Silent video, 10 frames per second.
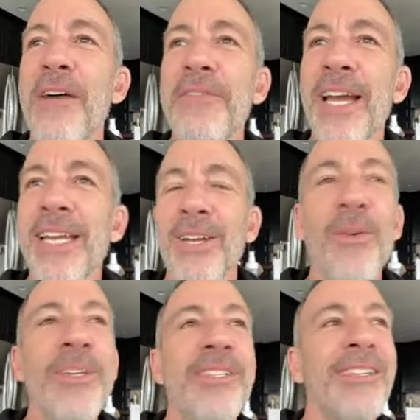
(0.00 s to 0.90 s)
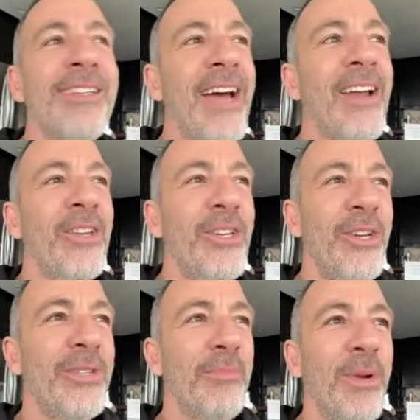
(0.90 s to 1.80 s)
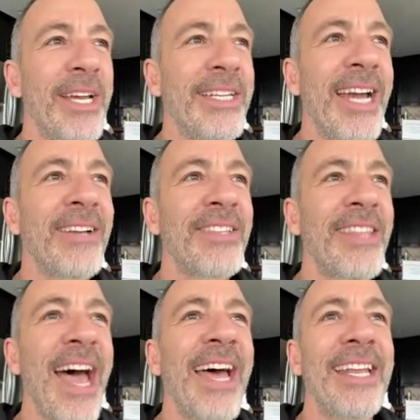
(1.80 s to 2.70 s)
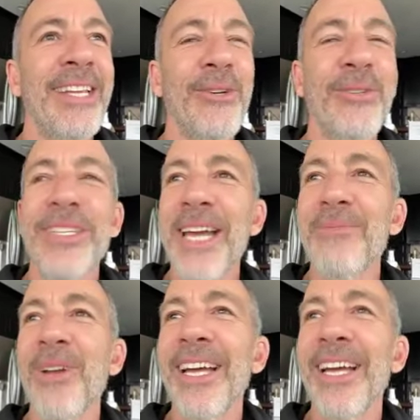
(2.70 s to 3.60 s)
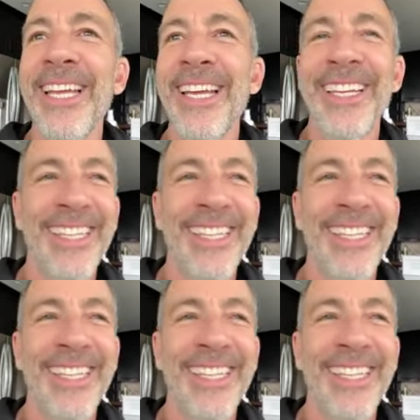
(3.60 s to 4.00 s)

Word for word: Rafi, I can always count on you to bring it down to that, and you're damn right.